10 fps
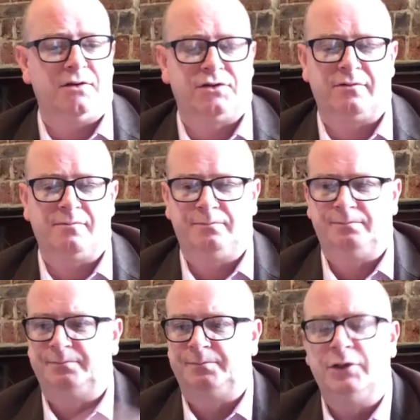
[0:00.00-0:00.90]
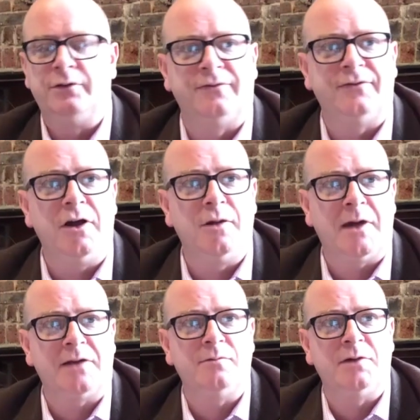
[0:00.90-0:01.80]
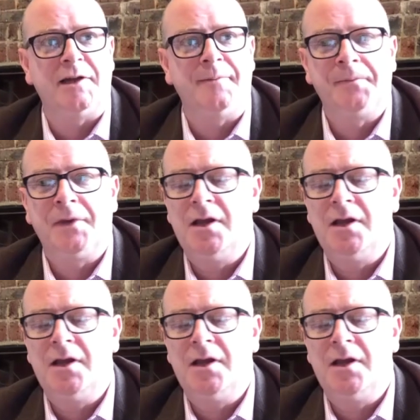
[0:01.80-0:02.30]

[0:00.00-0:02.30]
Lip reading: sort of blue foam, hadn't we?